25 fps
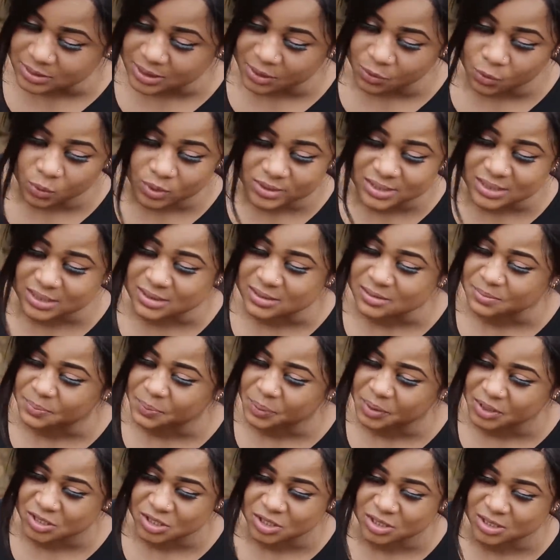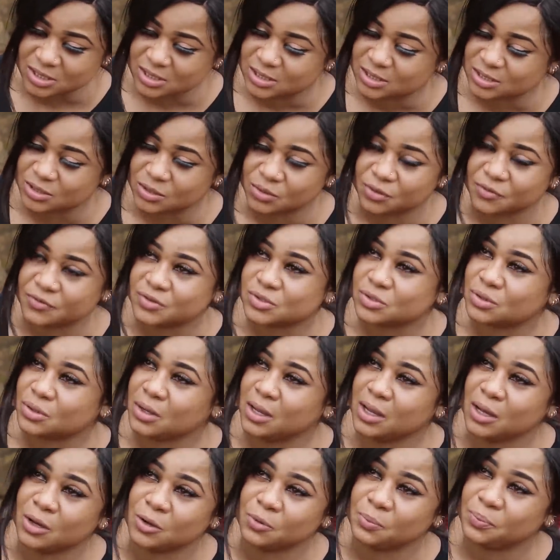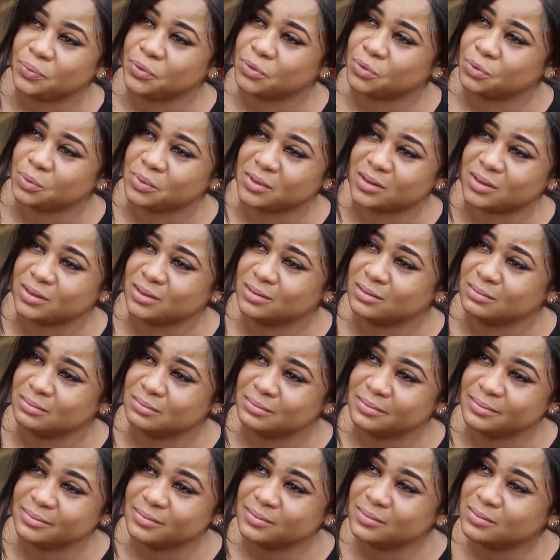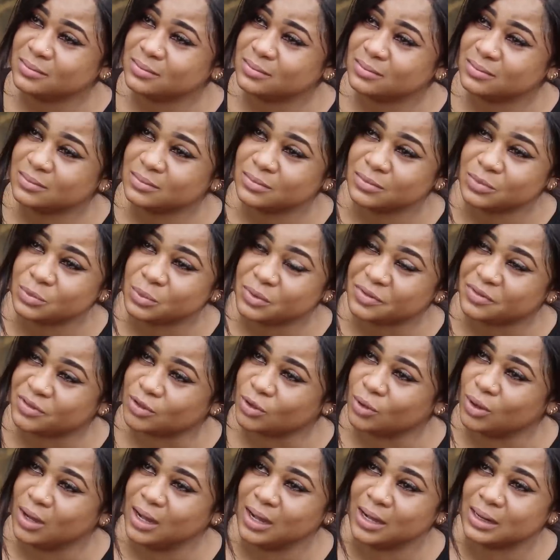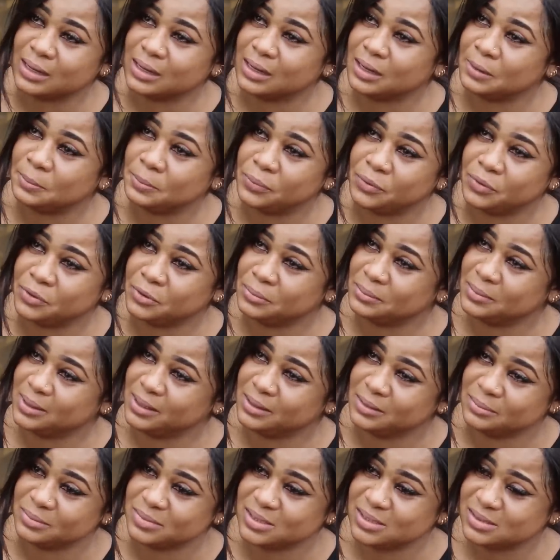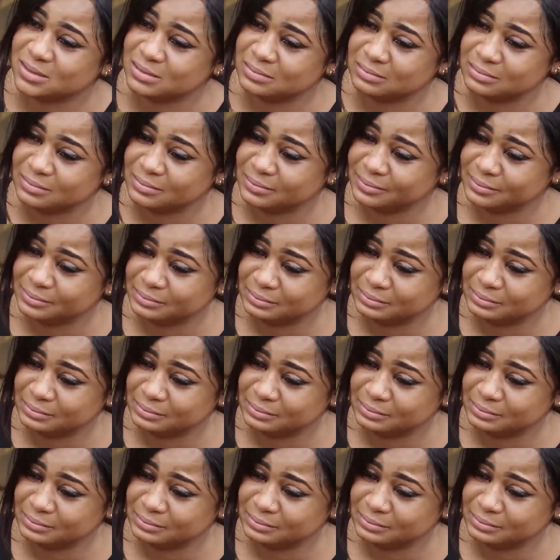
But I wasn't patient enough to help you with your anger problems.